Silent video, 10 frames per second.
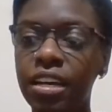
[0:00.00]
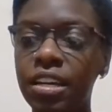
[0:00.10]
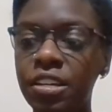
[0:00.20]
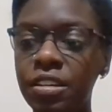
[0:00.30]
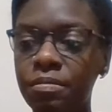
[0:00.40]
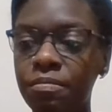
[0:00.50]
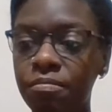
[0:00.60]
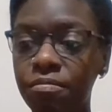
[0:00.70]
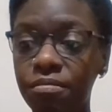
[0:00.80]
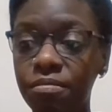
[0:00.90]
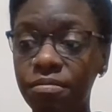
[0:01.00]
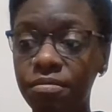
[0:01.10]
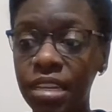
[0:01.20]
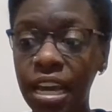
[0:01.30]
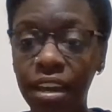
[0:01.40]

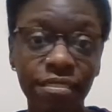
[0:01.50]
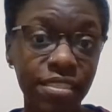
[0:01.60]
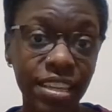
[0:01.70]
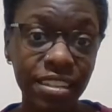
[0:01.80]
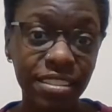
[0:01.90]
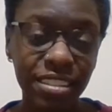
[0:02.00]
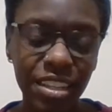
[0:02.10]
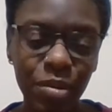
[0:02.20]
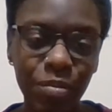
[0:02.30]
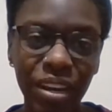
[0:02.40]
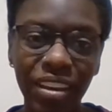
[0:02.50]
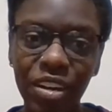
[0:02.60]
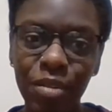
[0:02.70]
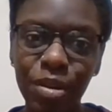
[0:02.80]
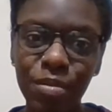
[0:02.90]
Yeah, things that might
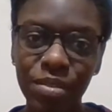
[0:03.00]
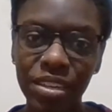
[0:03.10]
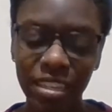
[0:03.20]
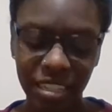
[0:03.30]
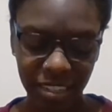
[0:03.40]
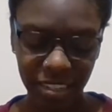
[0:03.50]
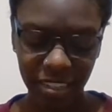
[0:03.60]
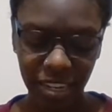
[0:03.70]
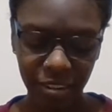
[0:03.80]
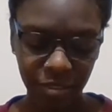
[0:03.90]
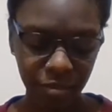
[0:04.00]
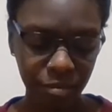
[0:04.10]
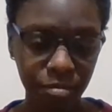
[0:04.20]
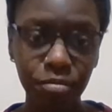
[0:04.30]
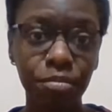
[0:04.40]
come up in kind of
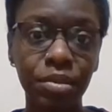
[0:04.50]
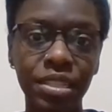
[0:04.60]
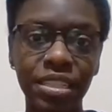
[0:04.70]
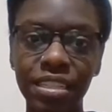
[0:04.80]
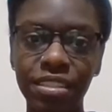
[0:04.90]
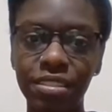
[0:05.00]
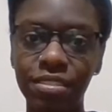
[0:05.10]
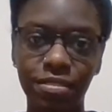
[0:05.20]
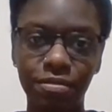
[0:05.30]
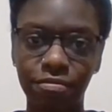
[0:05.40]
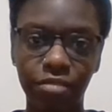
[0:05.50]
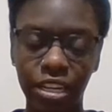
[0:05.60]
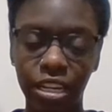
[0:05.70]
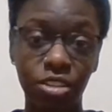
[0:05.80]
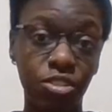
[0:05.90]
business
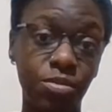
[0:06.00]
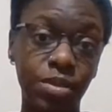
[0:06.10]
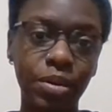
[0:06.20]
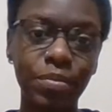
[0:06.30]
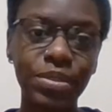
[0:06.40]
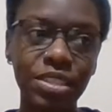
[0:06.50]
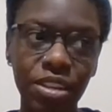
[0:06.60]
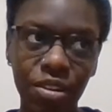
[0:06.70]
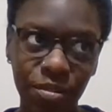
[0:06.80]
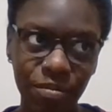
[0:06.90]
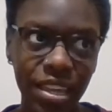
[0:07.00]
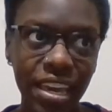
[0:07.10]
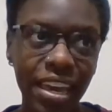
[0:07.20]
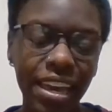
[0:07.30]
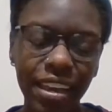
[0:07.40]
financial realms. So
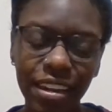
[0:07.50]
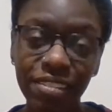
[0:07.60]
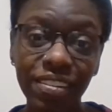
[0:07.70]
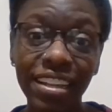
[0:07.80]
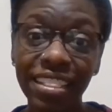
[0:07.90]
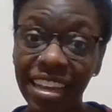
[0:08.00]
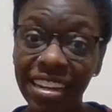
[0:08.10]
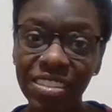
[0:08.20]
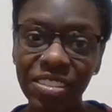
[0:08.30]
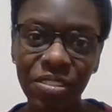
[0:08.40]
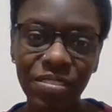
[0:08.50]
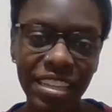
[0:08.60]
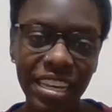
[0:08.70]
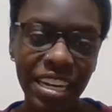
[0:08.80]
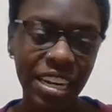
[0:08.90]
anyway, that is over
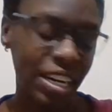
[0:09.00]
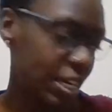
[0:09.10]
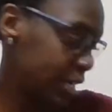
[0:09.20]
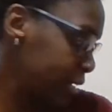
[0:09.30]
there.